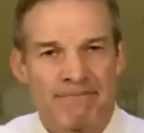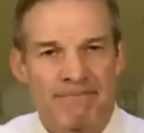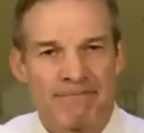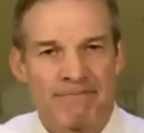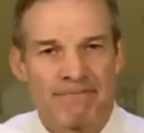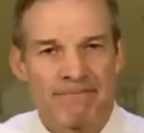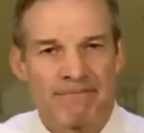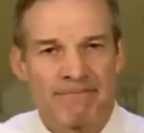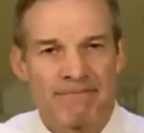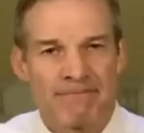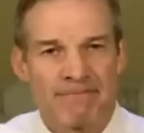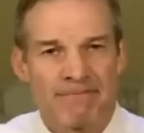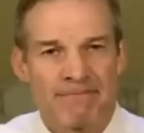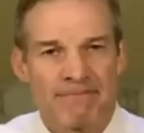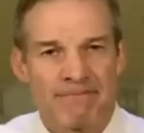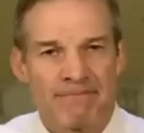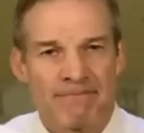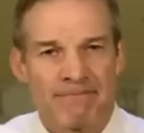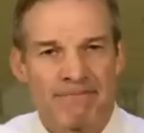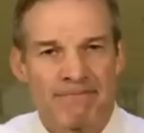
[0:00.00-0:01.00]

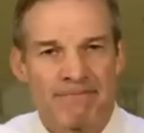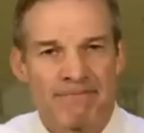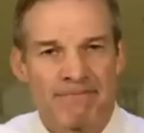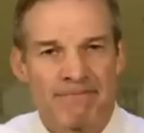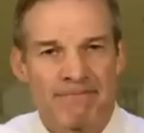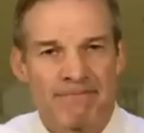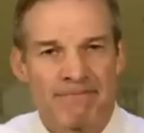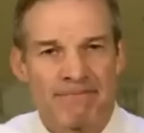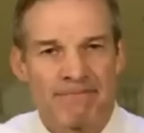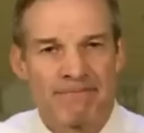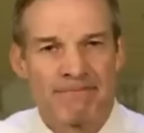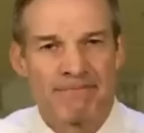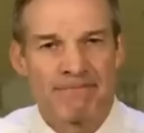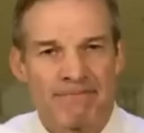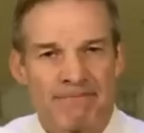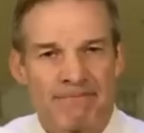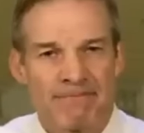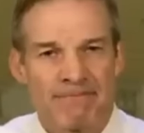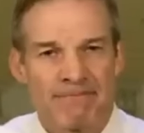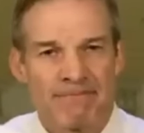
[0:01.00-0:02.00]

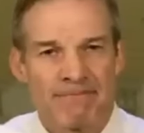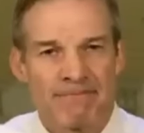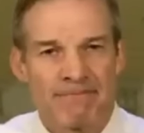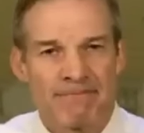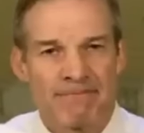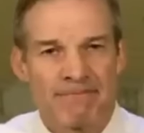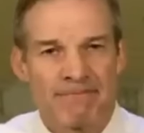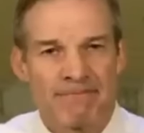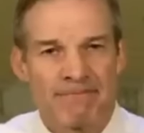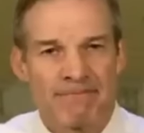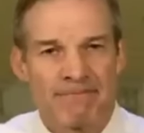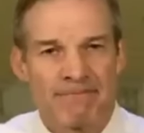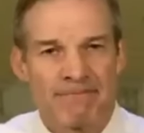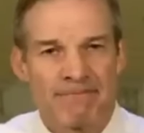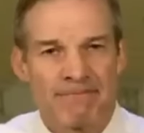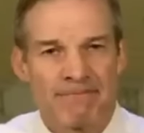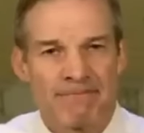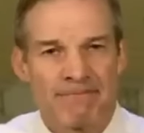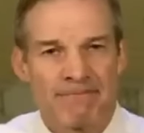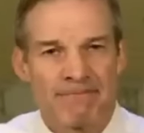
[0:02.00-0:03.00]

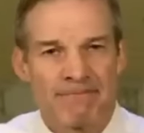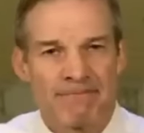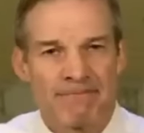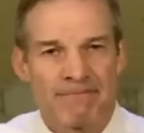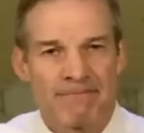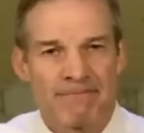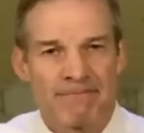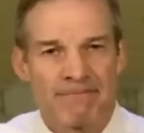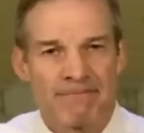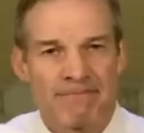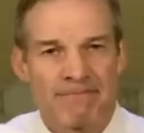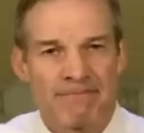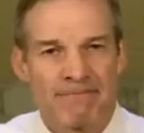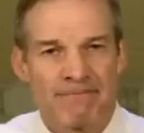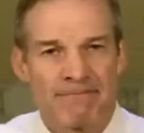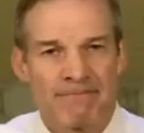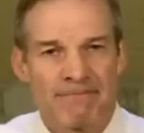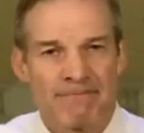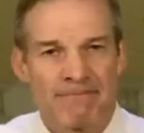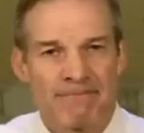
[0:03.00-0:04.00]

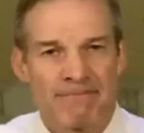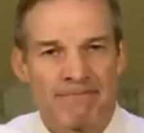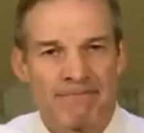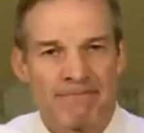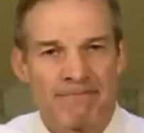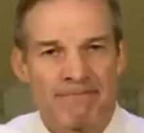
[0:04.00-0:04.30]
(not speaking)